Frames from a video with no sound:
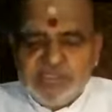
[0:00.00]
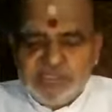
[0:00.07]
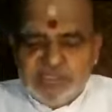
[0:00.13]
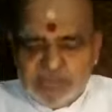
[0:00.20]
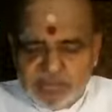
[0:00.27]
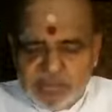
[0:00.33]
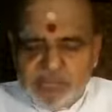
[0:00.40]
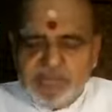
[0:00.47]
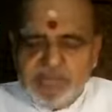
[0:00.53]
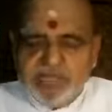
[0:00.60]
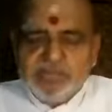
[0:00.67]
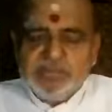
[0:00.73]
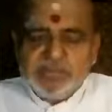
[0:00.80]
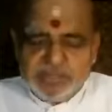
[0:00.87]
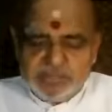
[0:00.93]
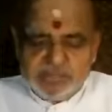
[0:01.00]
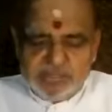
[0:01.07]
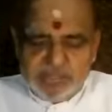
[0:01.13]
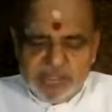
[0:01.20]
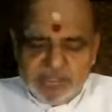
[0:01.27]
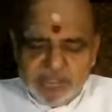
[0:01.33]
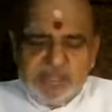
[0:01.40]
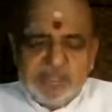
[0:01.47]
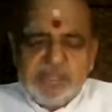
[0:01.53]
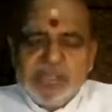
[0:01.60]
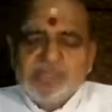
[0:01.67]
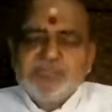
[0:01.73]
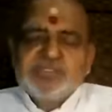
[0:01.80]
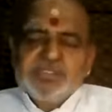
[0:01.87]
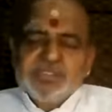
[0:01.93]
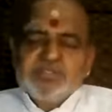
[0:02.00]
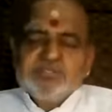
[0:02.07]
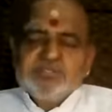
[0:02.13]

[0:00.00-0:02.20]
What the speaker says: the mind, intellect becomes